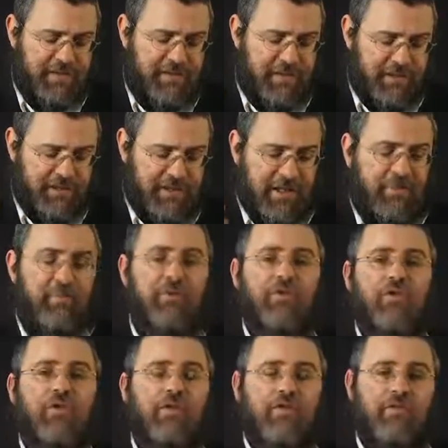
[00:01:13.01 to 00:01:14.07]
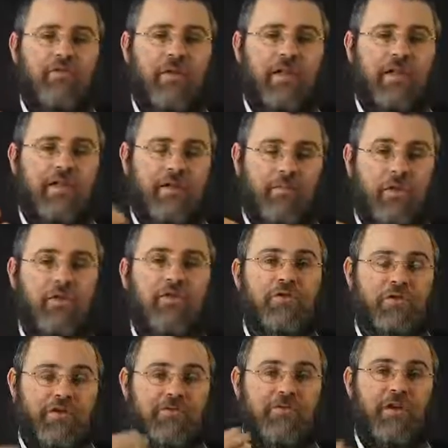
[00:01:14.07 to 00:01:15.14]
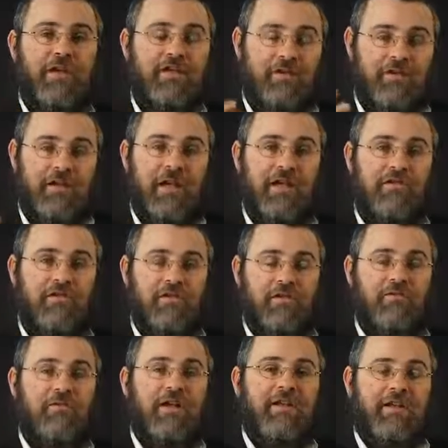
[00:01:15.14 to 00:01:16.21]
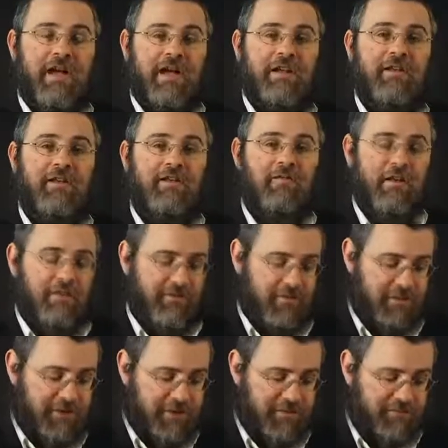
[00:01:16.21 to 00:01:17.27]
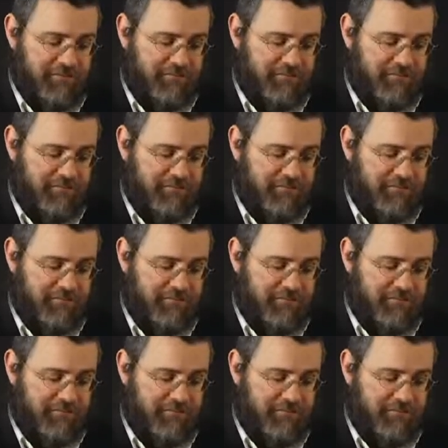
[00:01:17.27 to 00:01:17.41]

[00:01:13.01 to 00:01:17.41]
Hashem saw that Moses was afraid to encounter the great Tanin, the great fish,